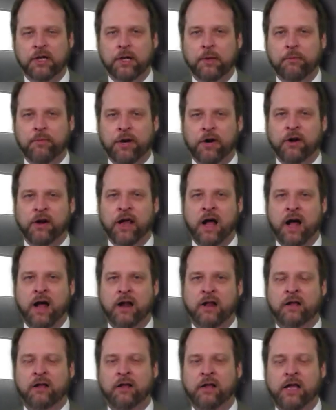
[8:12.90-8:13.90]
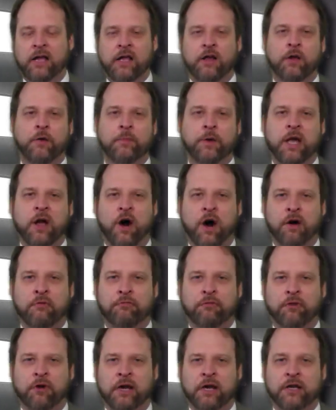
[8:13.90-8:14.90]
Periodically, he'll be
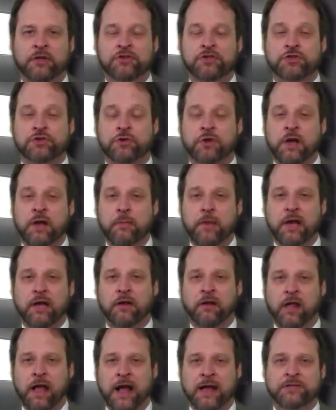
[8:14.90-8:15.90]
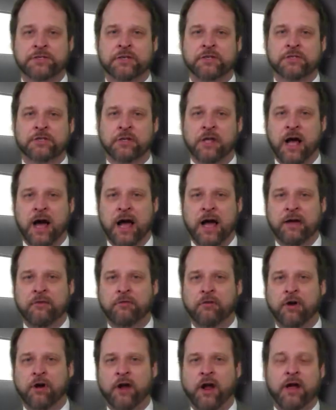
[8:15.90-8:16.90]
offering streaming classes live
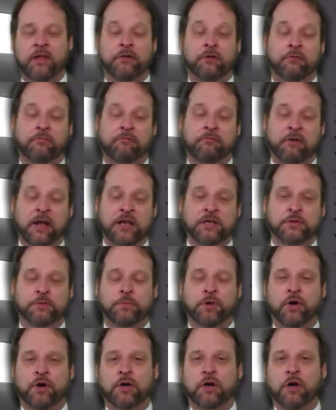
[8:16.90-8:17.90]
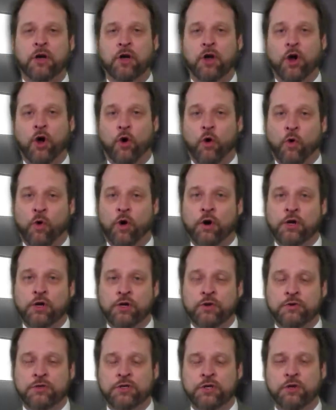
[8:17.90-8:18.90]
on either Facebook or
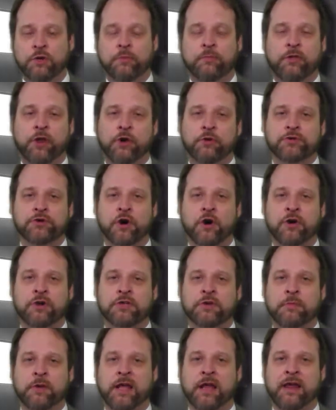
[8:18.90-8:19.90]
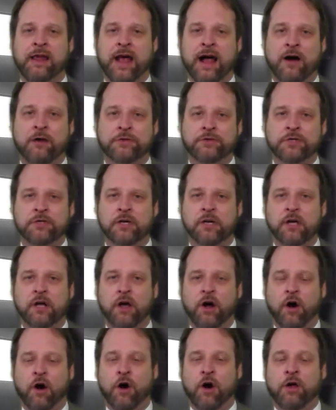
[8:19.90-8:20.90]
YouTube. Those are to be announced
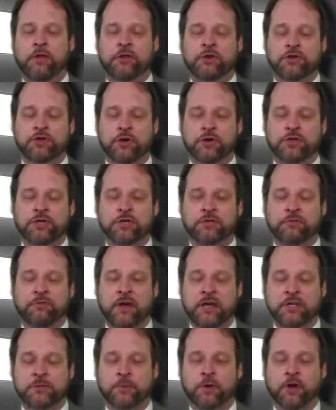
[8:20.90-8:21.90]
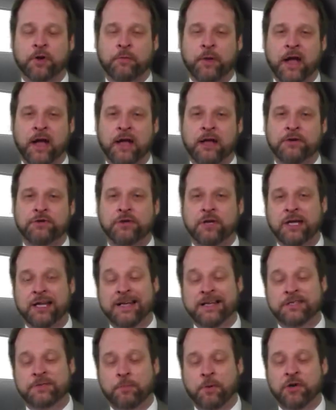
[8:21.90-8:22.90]
on the church's Facebook page,
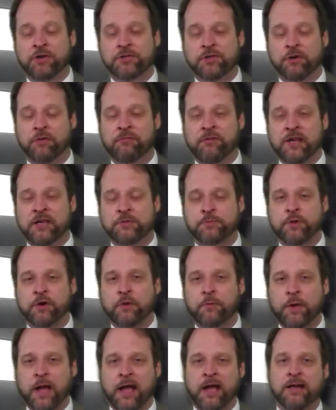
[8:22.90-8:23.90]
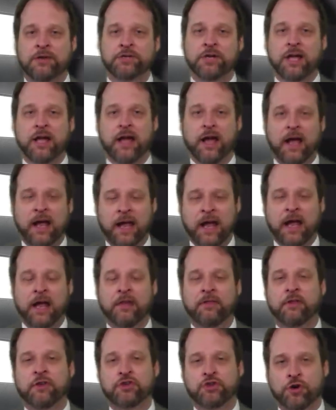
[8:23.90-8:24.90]
his personal Facebook page,
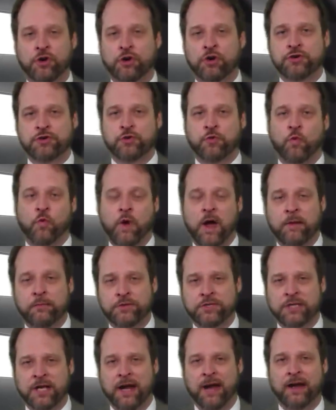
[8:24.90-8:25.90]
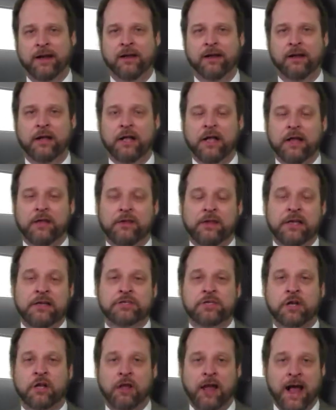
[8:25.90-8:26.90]
and the church website.
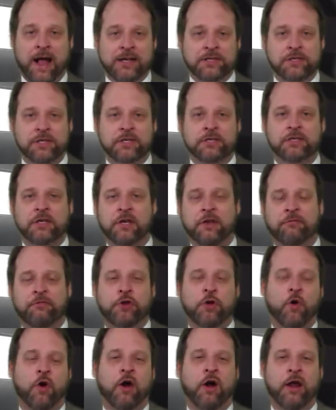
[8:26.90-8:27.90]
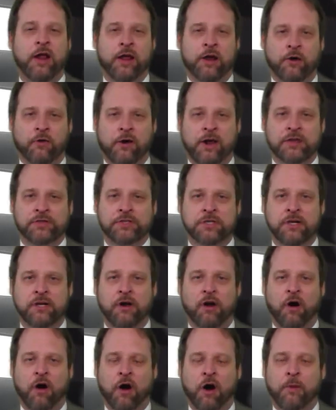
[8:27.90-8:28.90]
These classes, if you are interested,
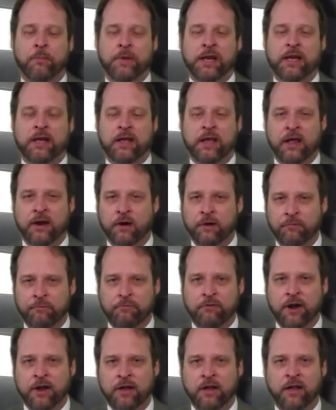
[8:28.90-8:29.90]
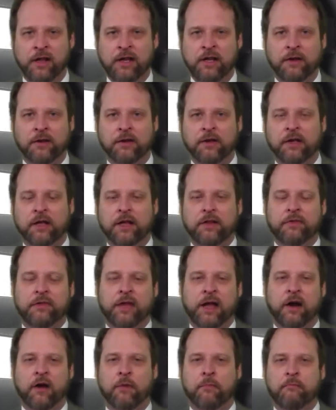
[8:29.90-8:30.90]
are beginner-friendly.
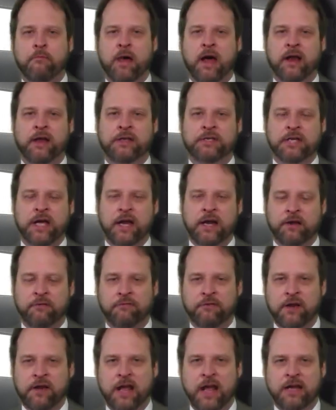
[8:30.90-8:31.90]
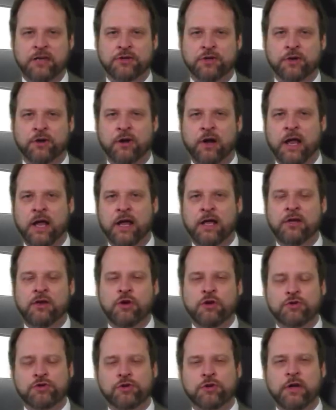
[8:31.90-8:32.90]
They are meditative in nature and
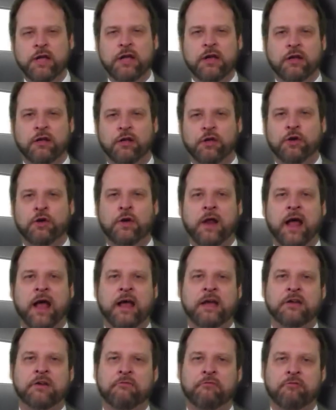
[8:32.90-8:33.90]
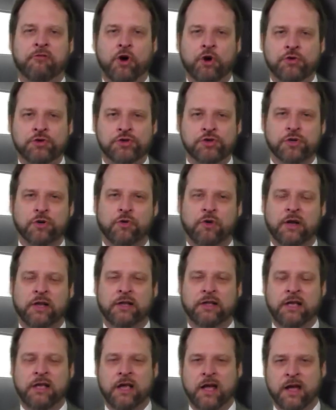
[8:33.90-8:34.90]
usually include a devotional at
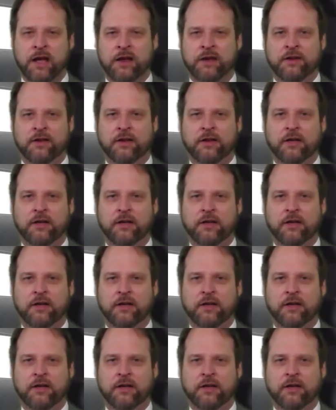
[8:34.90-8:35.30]
the end.